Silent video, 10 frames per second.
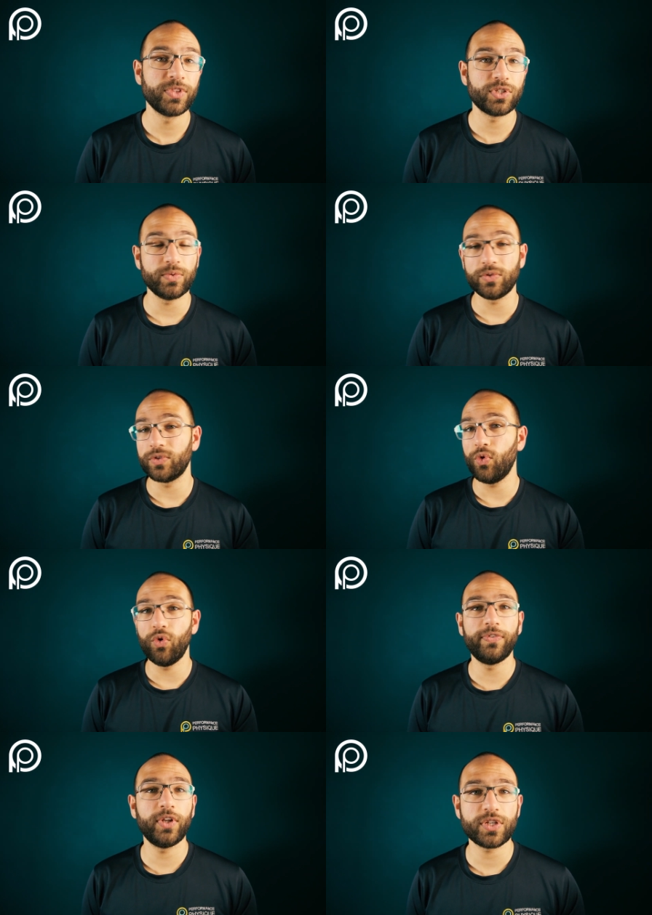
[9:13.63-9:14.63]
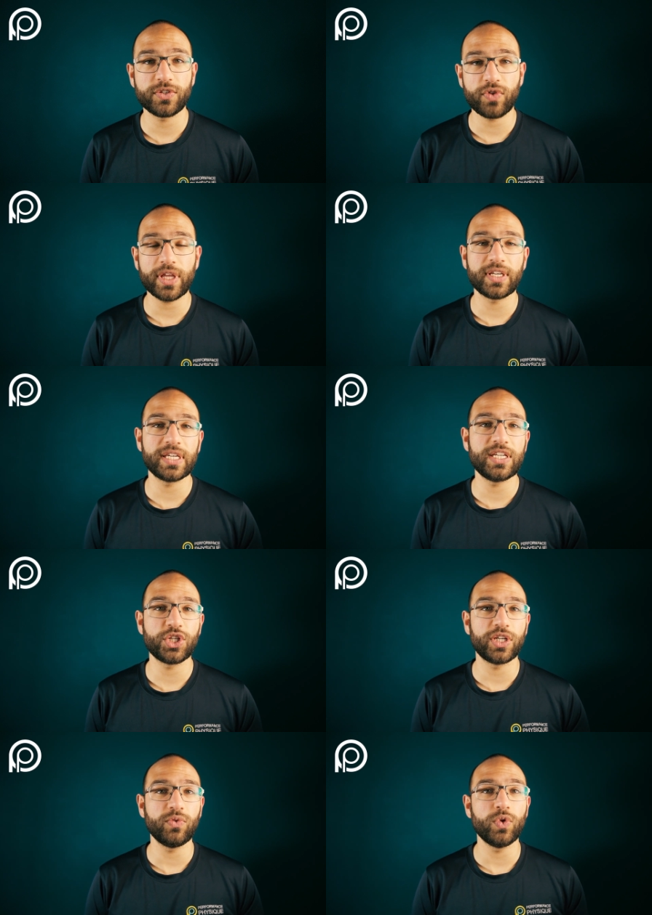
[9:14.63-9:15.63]
So we do an awful lot of strength and
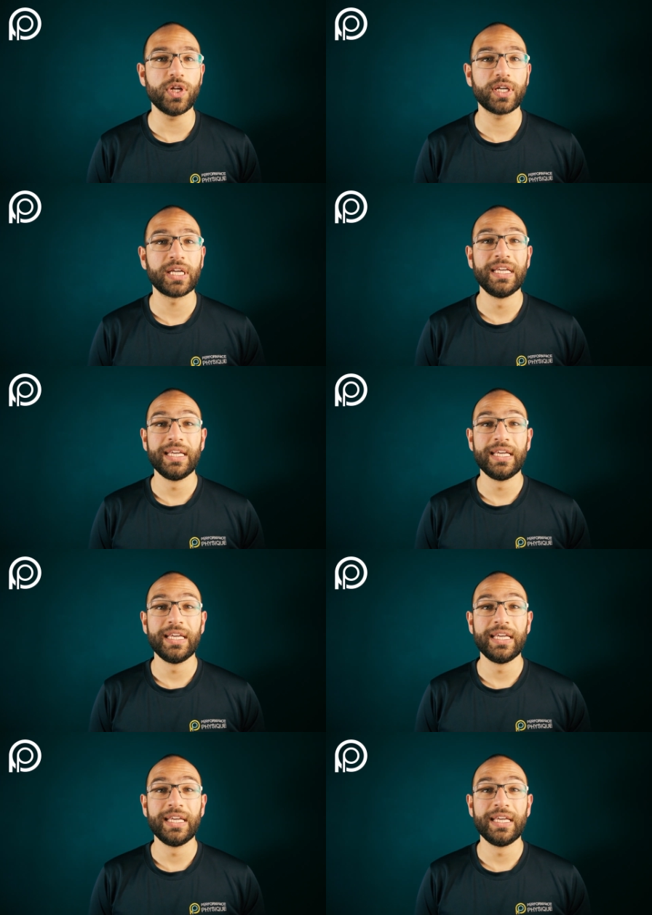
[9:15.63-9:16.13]
conditioning work,